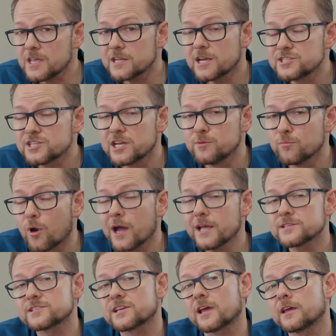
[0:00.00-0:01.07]
And Jenny
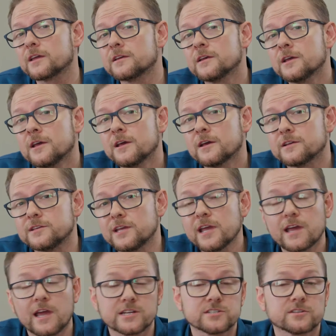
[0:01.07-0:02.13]
might say, yeah,
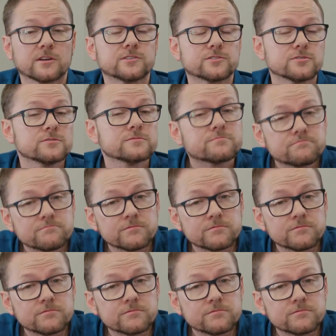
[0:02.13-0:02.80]
actually I do